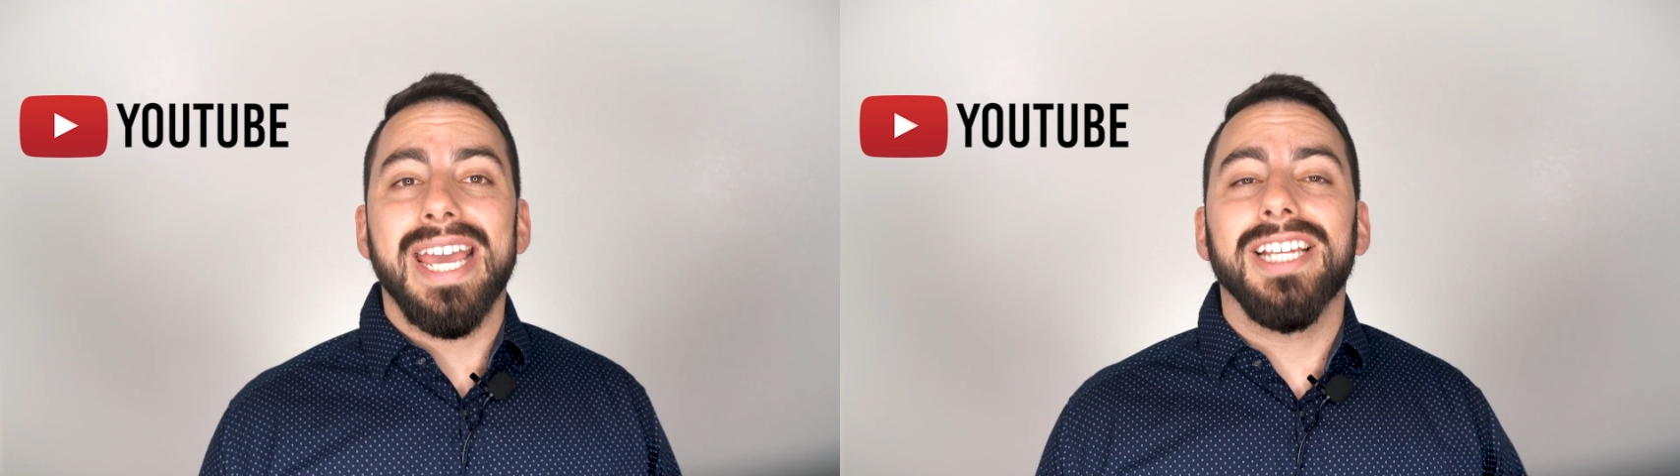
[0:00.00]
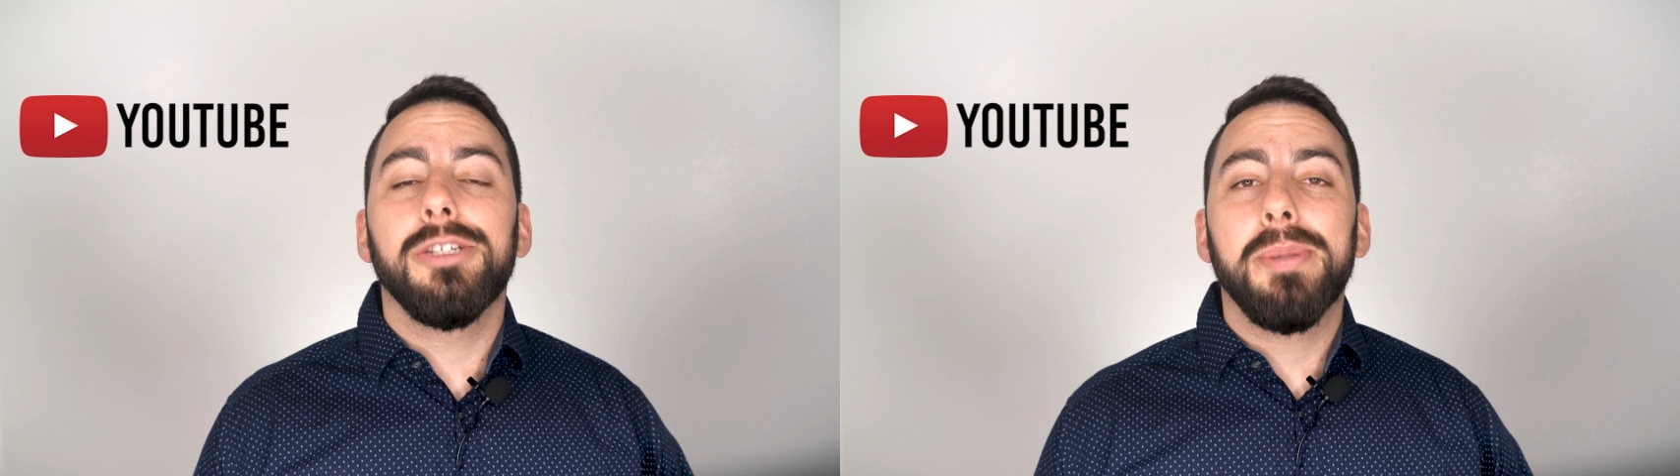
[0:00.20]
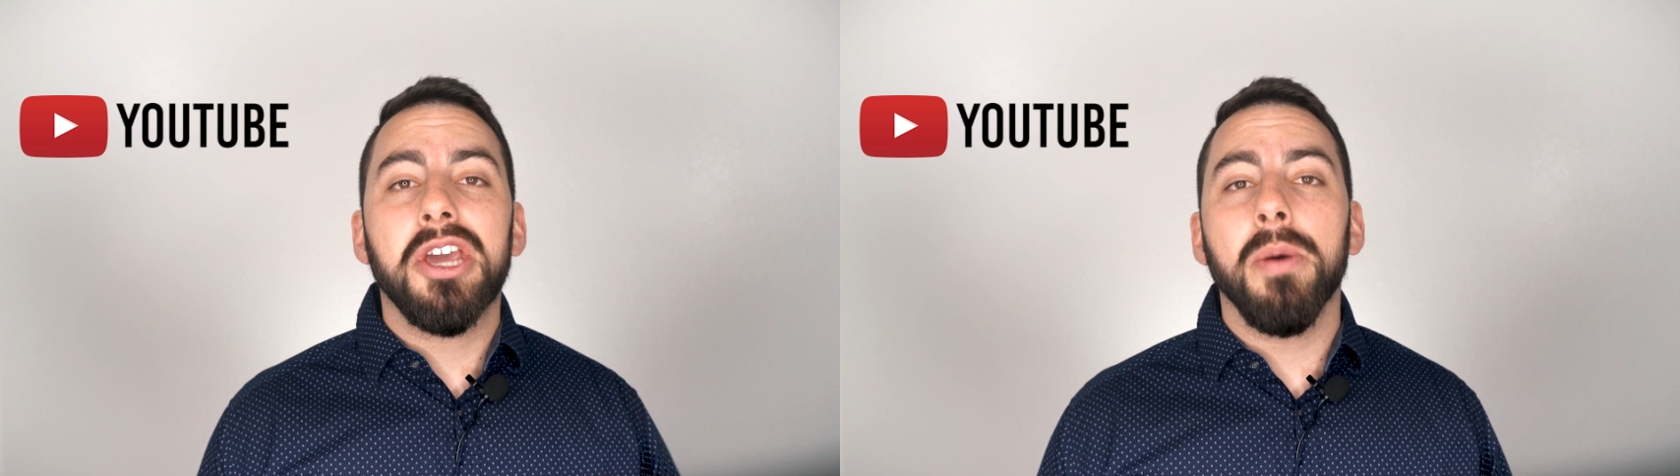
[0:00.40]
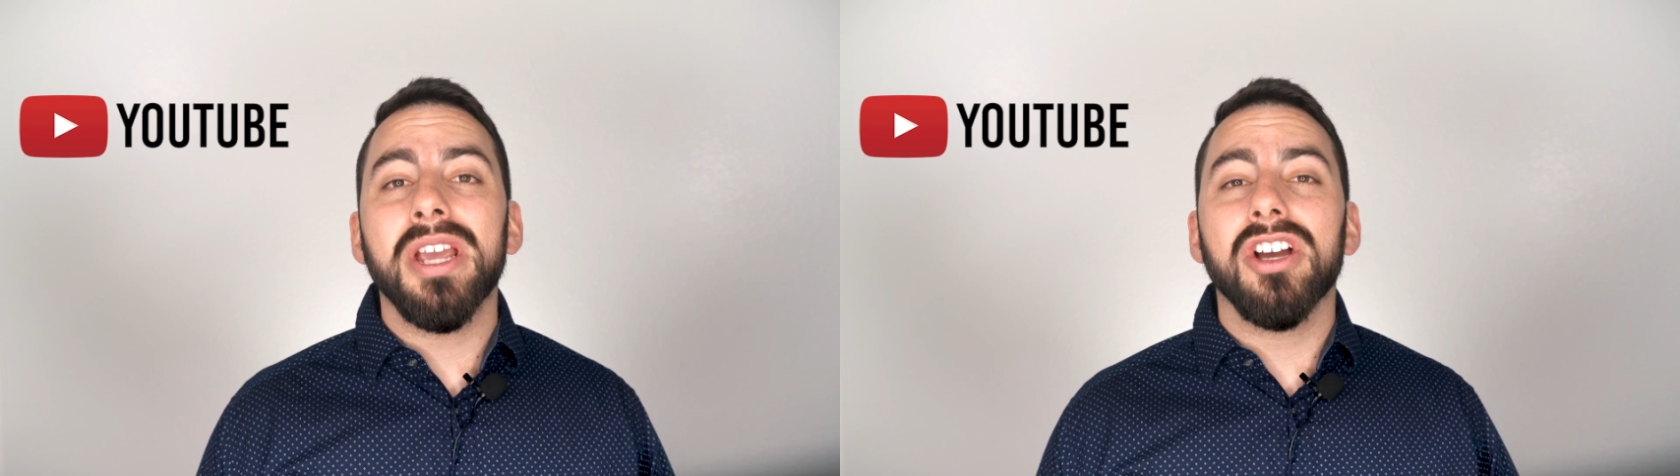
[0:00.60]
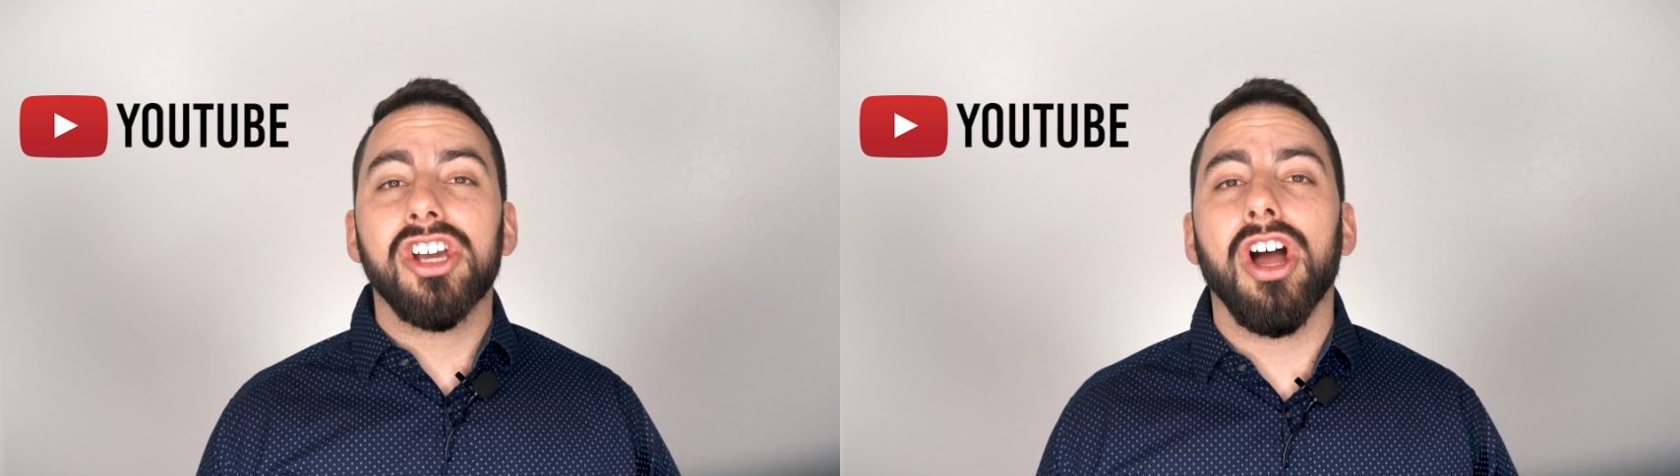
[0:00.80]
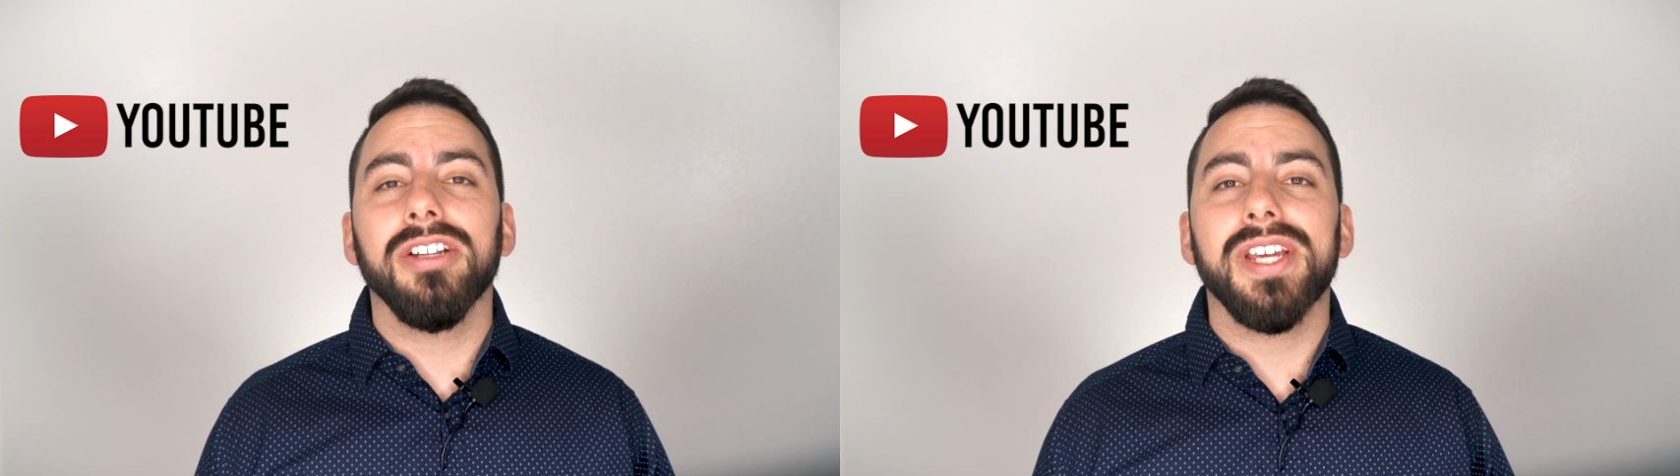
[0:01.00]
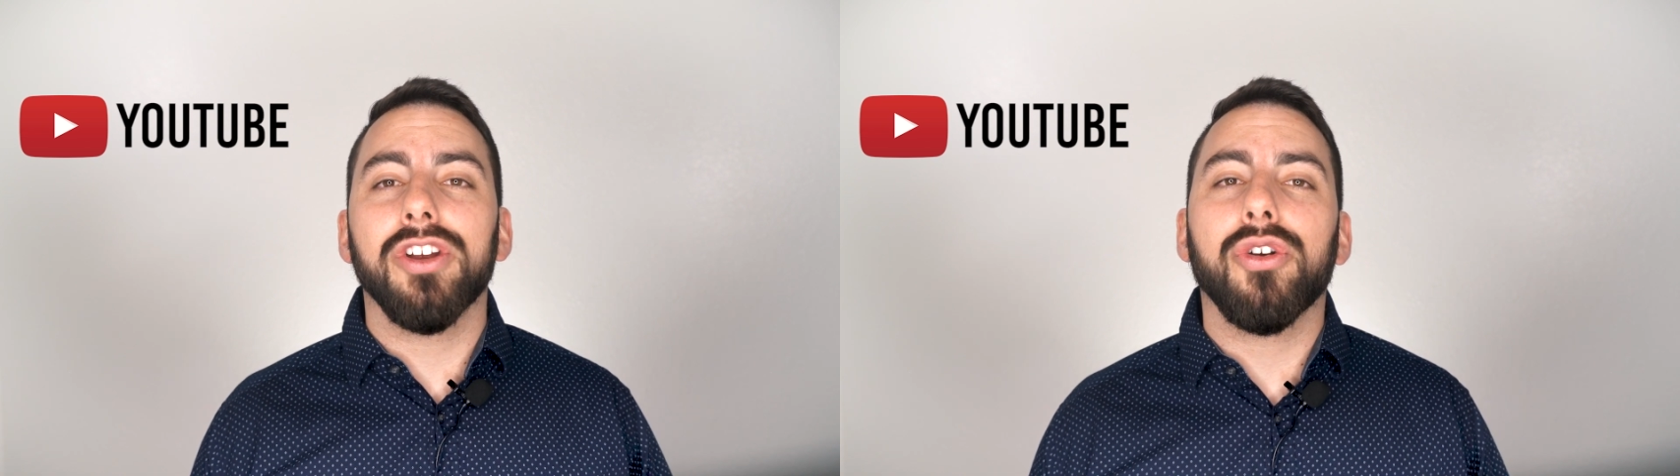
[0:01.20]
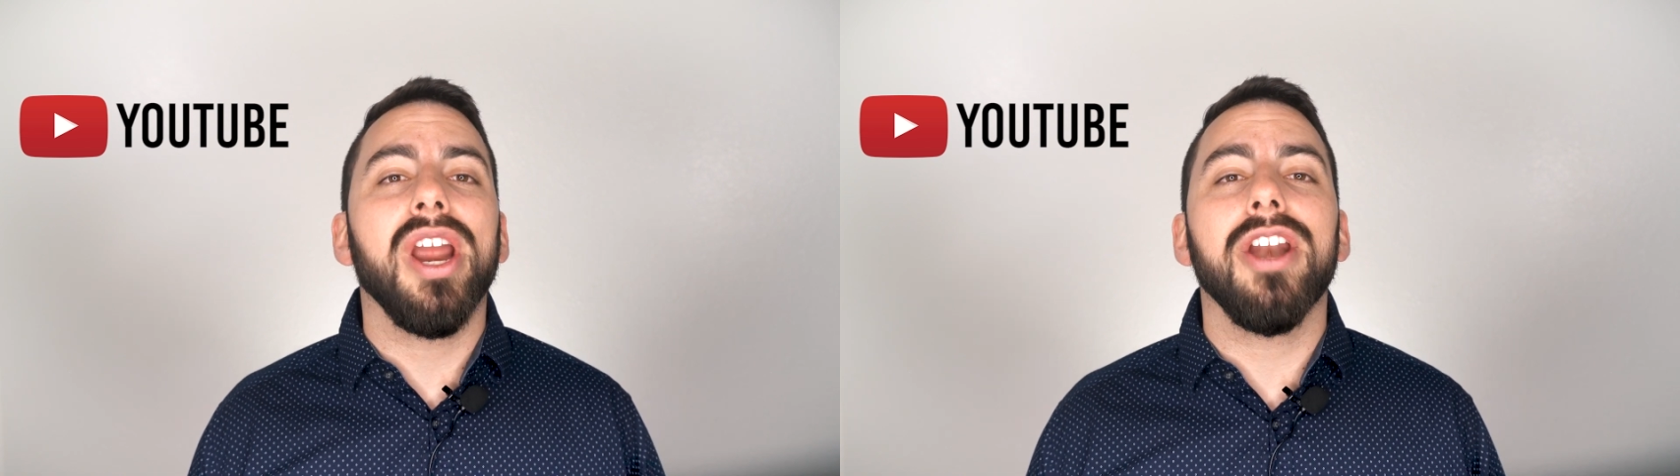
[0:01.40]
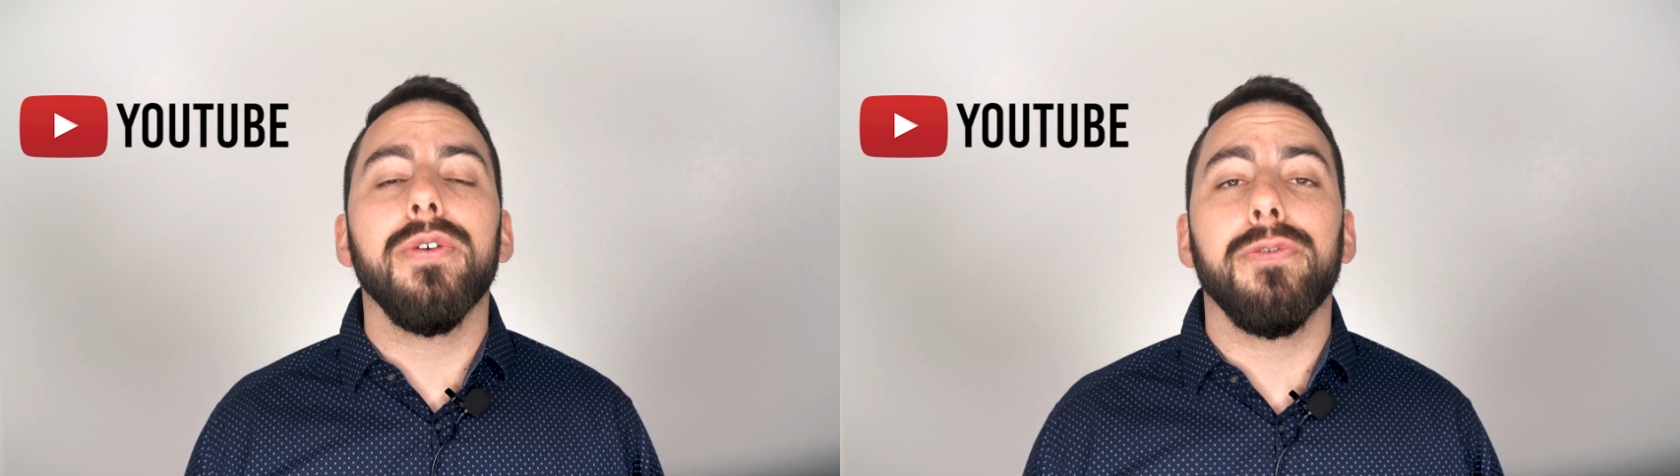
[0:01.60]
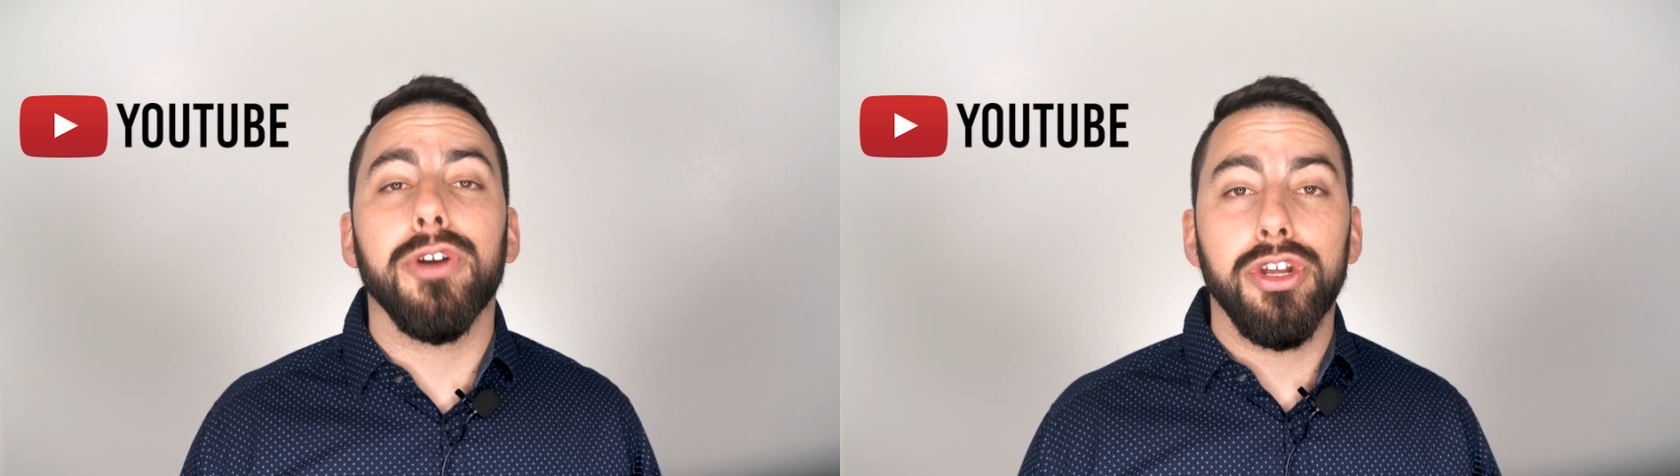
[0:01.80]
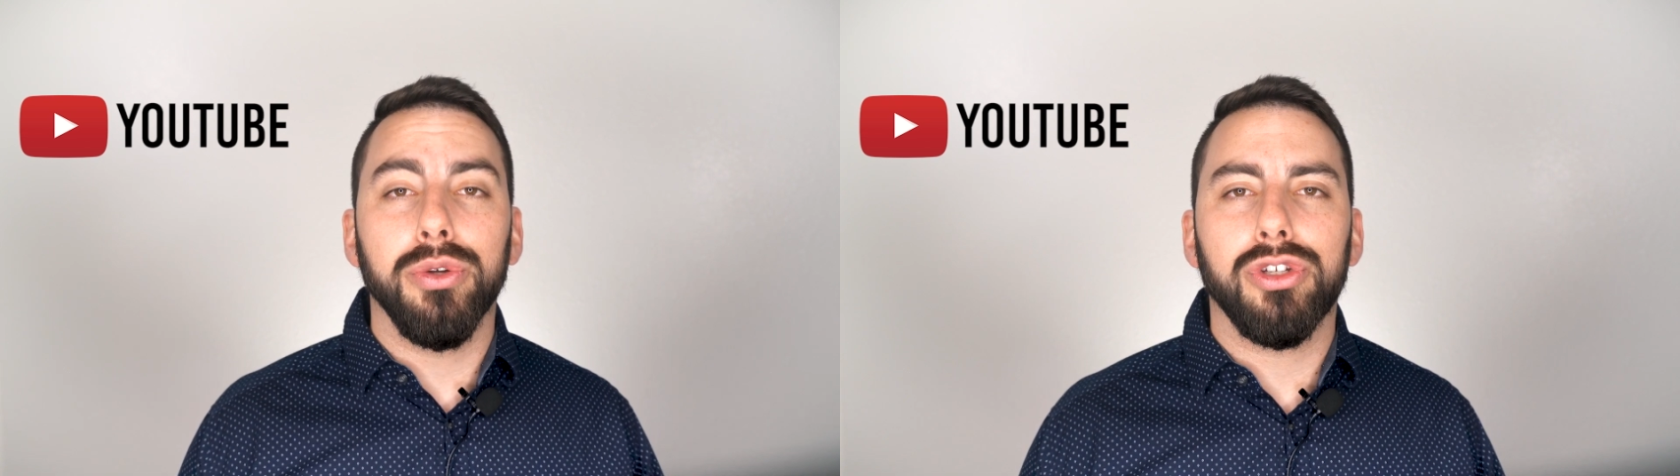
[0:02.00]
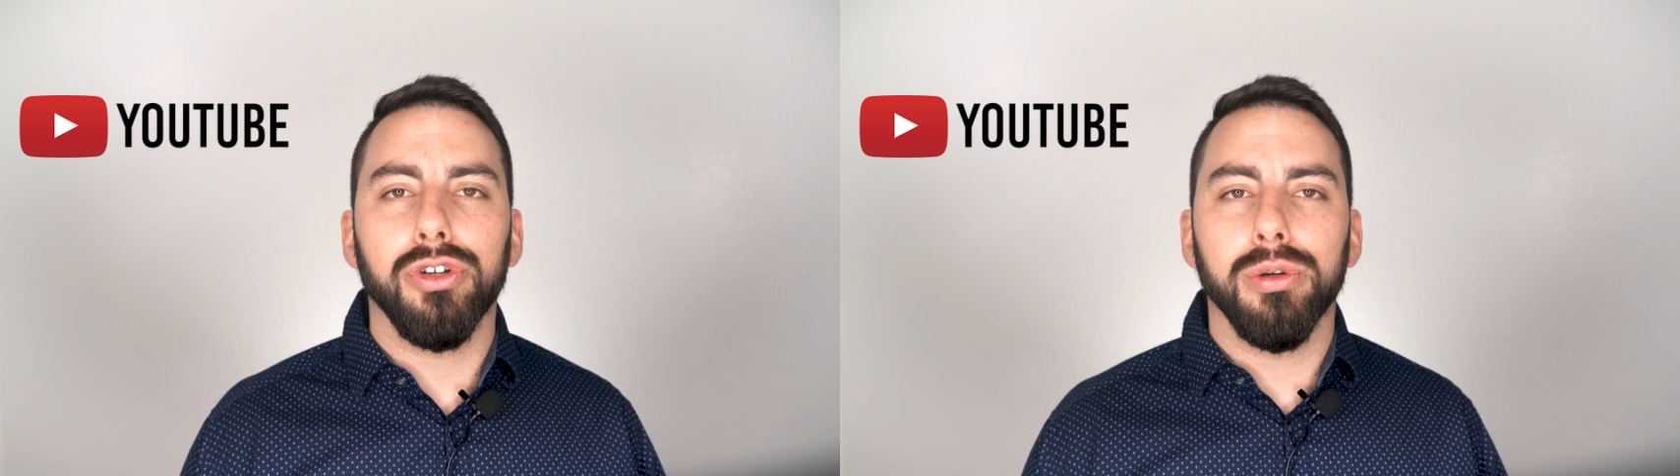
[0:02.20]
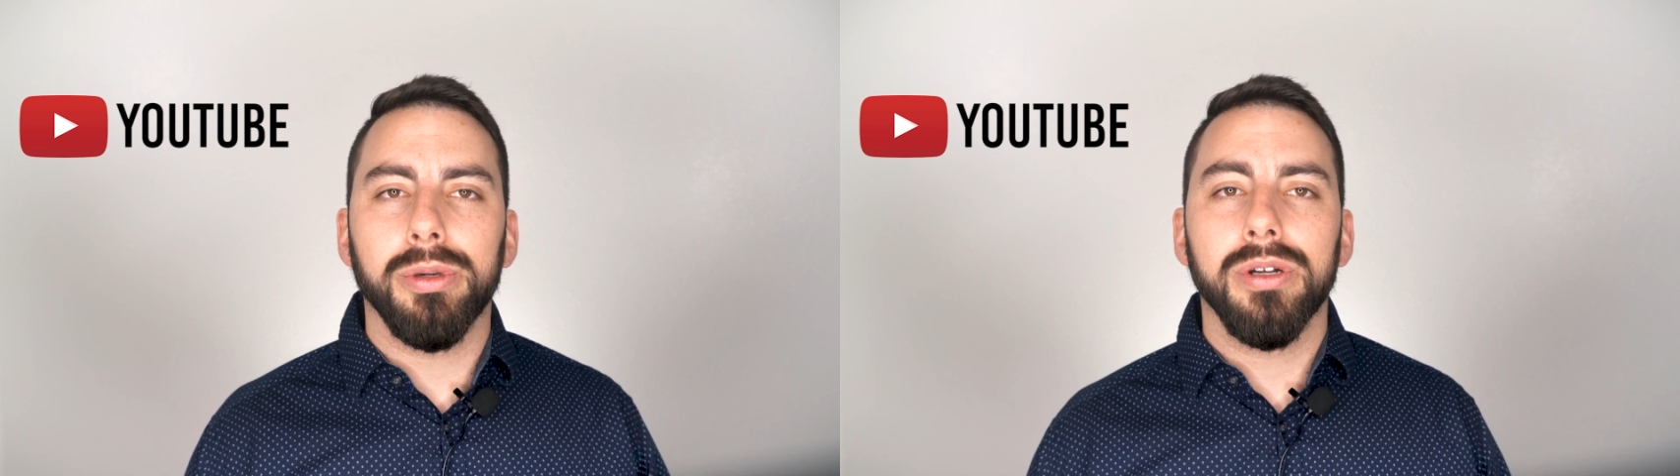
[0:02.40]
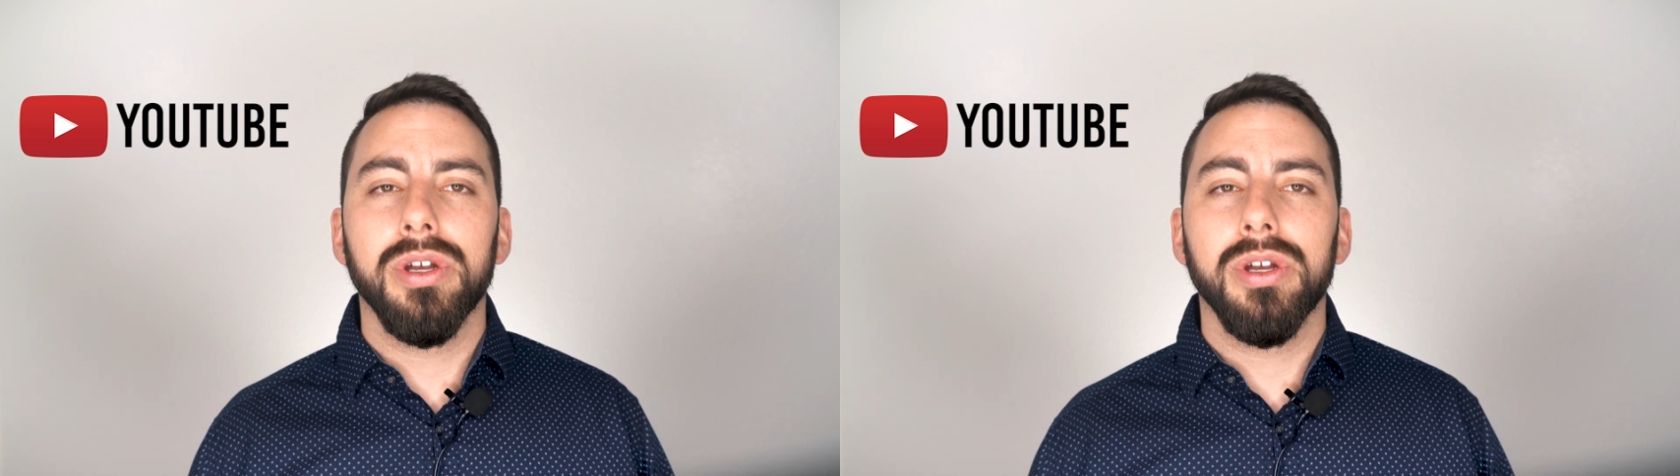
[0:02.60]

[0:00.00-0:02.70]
is becoming a content creator for YouTube.